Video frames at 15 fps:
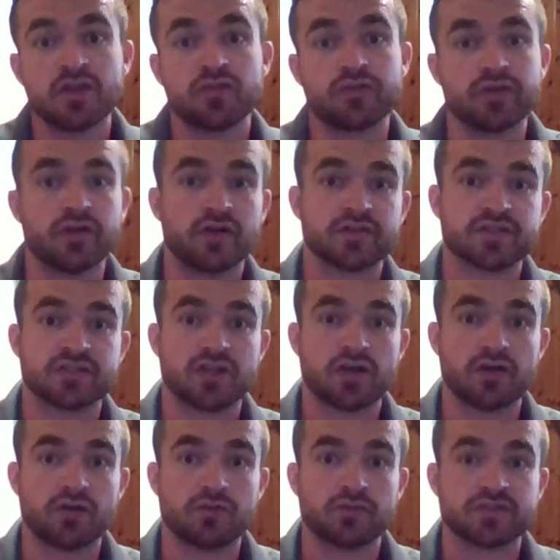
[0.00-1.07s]
you can
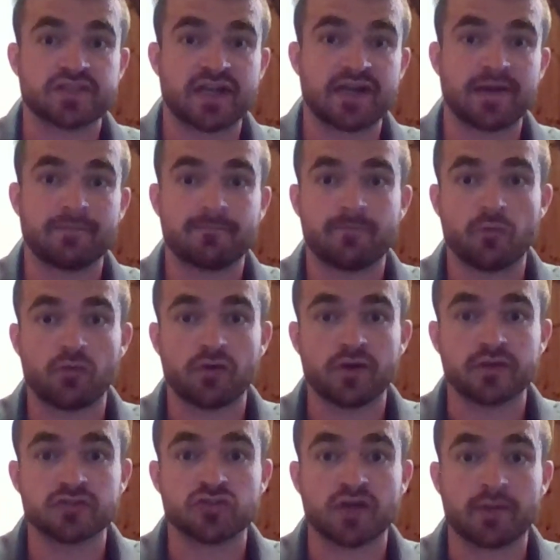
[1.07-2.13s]
also sign up
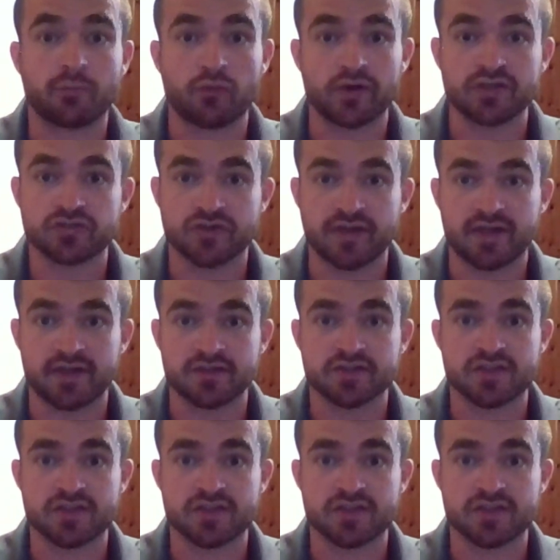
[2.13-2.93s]
for trigger point training.